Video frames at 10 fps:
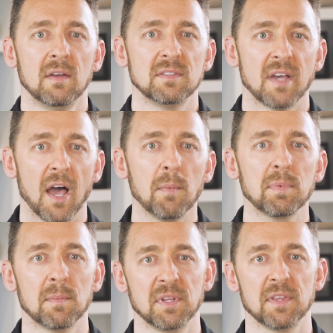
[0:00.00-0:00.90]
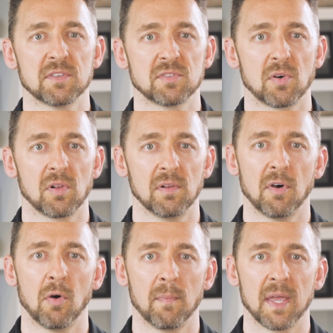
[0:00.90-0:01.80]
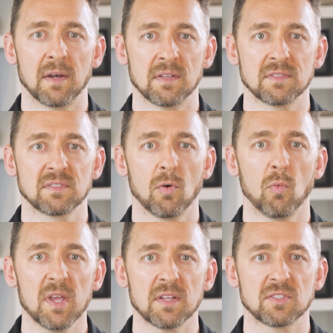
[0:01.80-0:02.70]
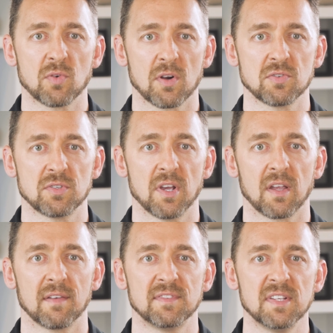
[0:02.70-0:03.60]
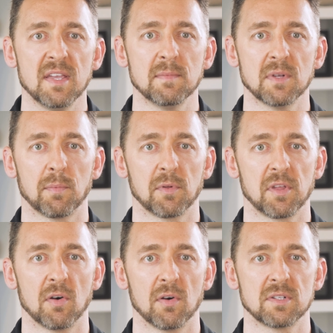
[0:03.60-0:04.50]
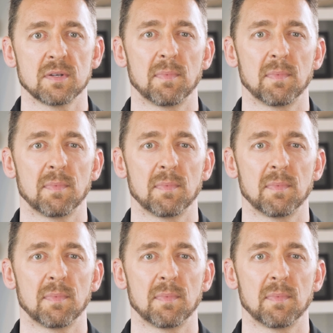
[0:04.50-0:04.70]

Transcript: To help complete the circle of home maintenance, we at Structure Tech have teamed up with Kura to